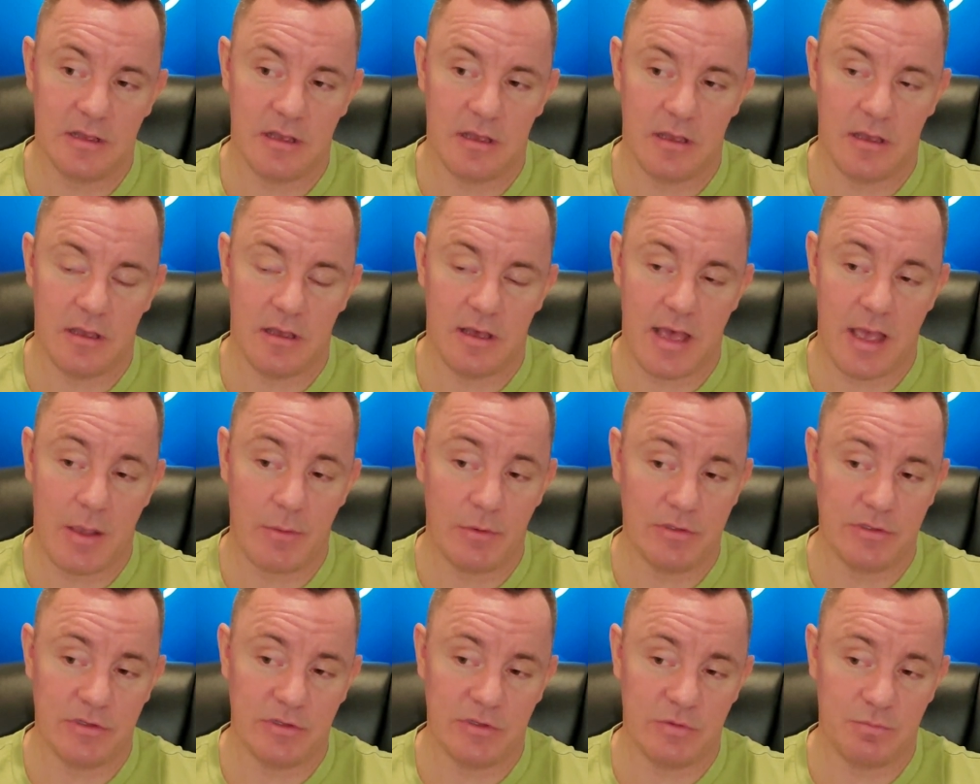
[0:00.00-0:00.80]

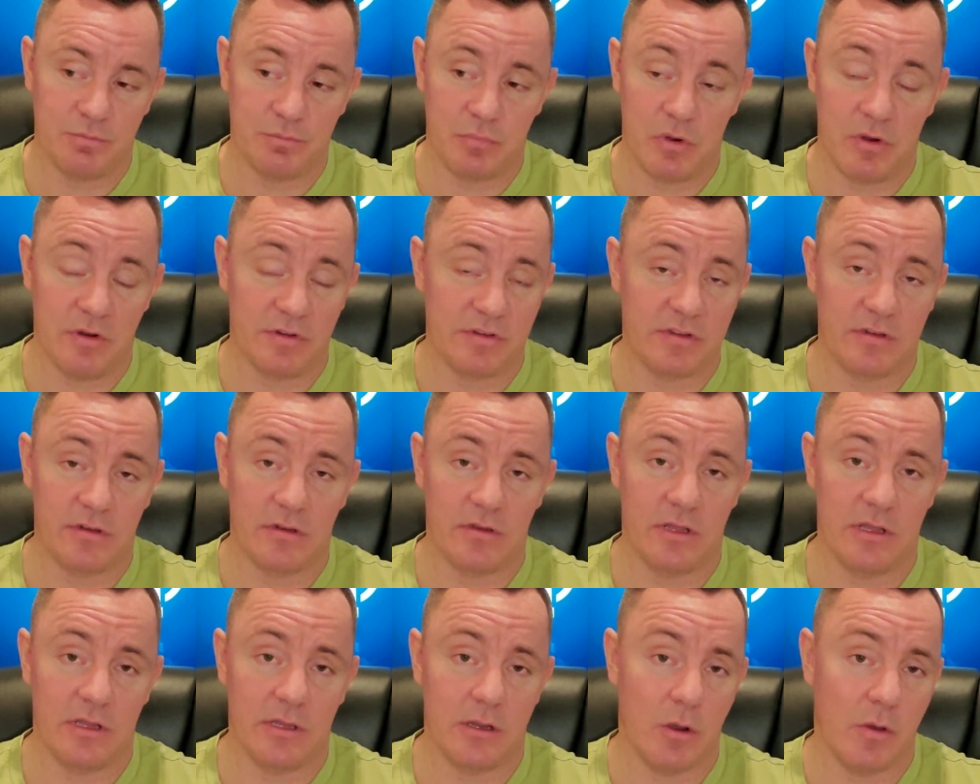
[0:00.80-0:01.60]
I would just
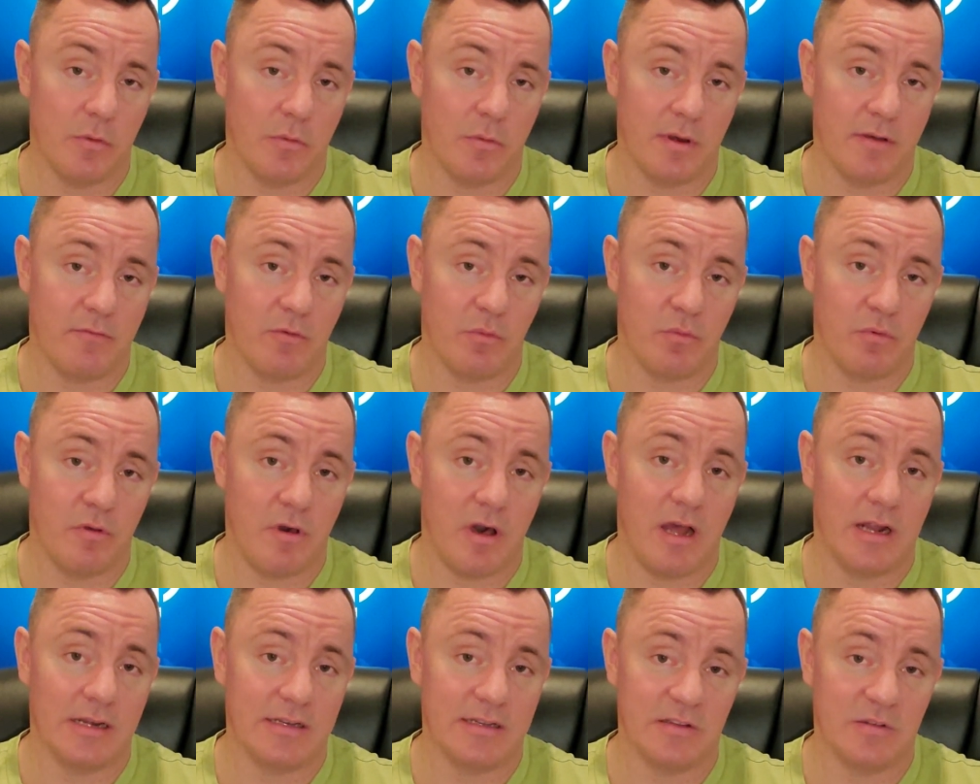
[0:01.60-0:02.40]
personally go with whatever
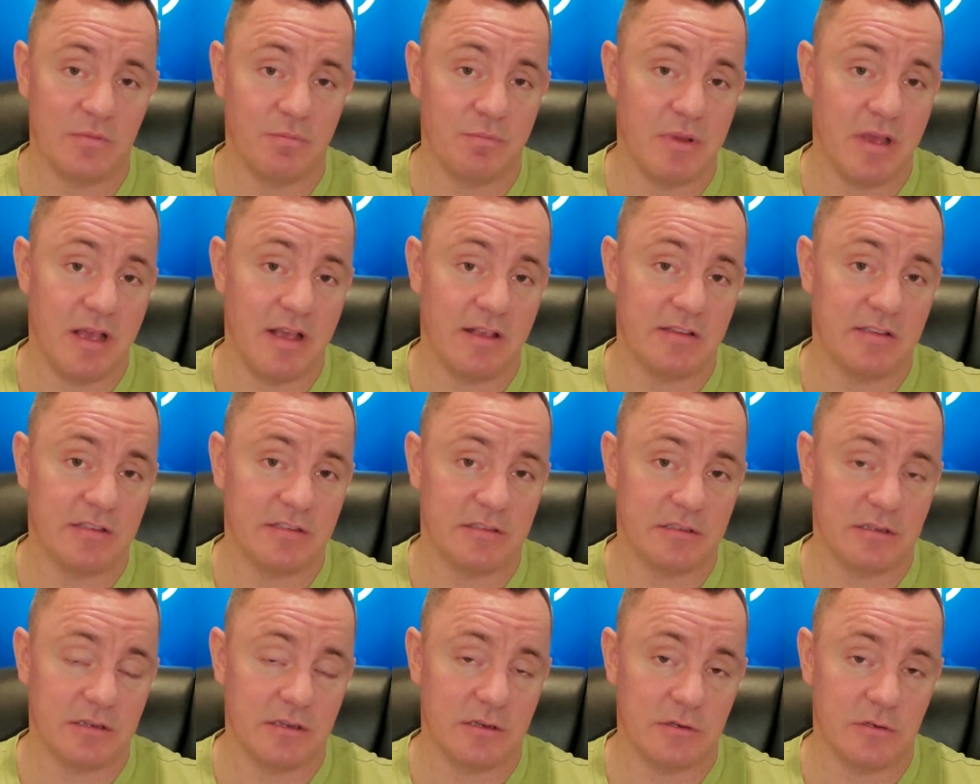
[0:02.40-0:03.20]
product is best
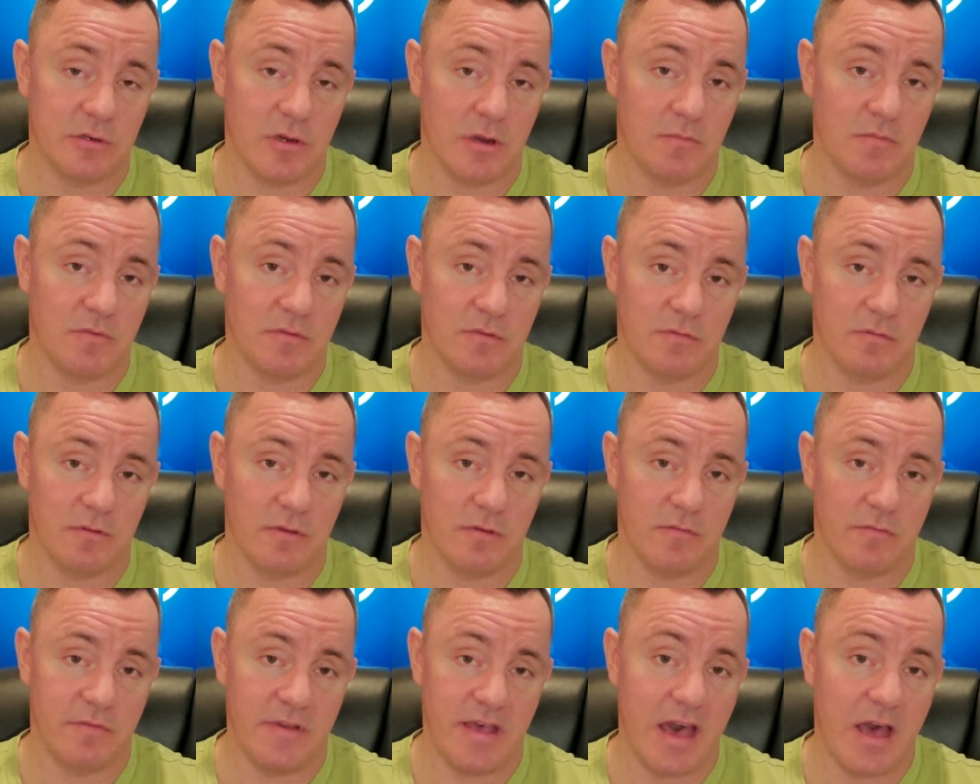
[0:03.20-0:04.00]
in terms of
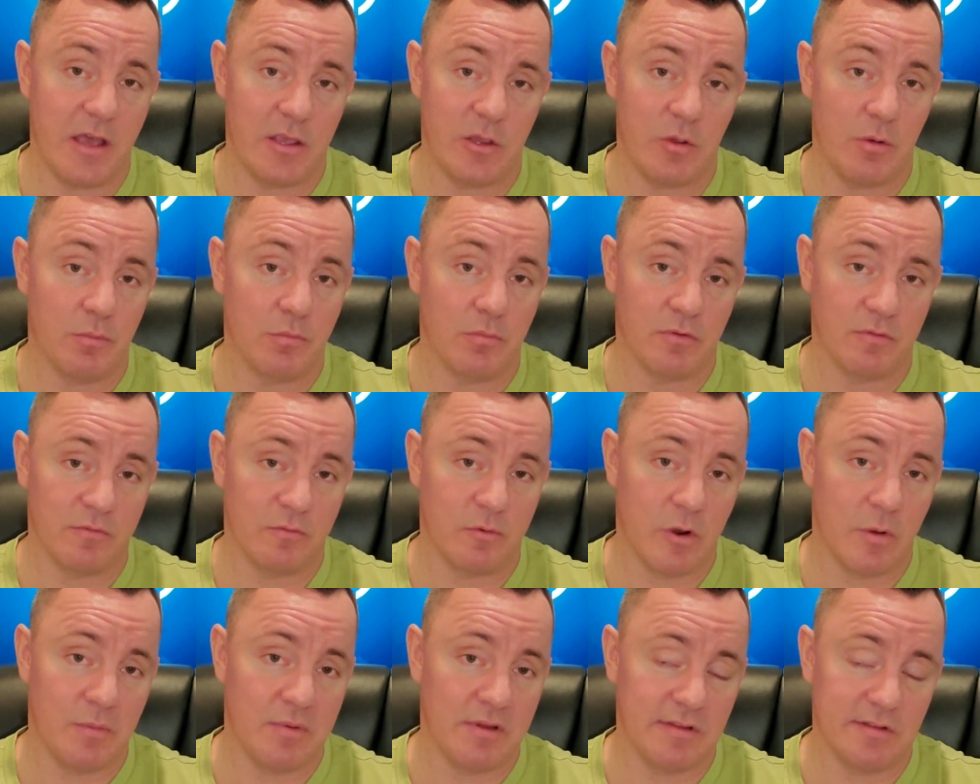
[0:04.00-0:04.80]
value and
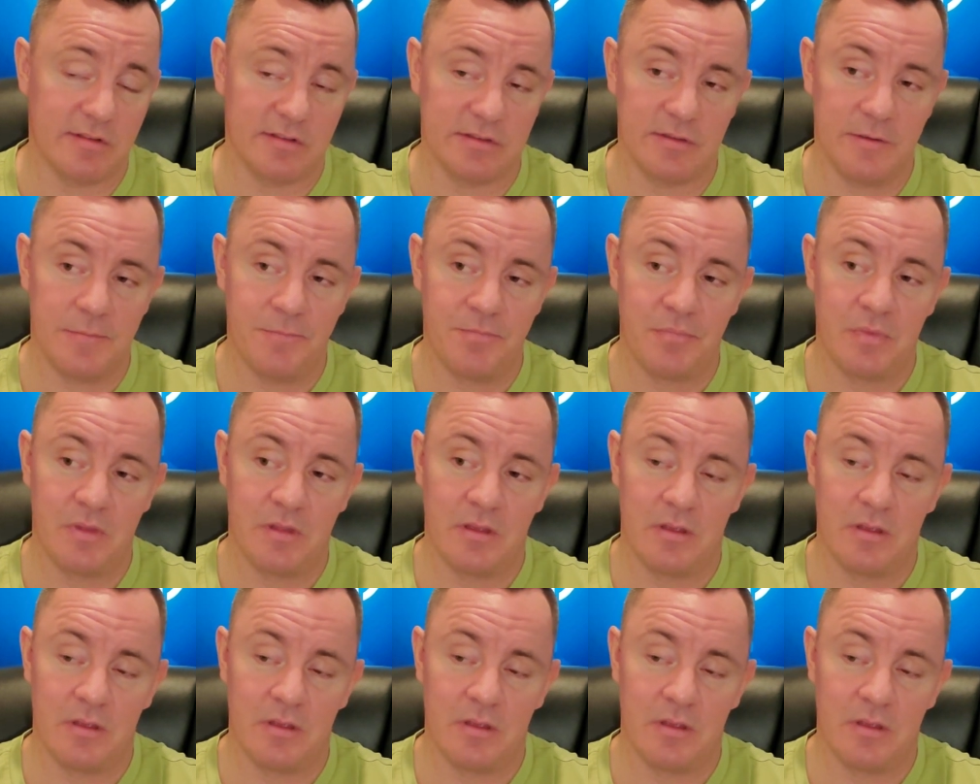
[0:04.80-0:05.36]
performance,